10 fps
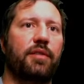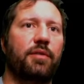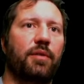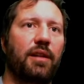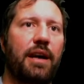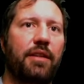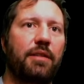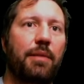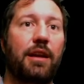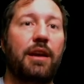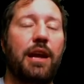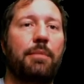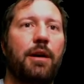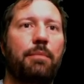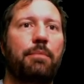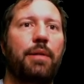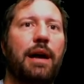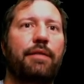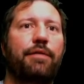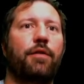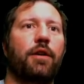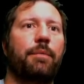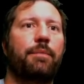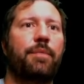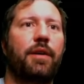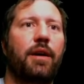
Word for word: This will allow the Meta Game Hub platform,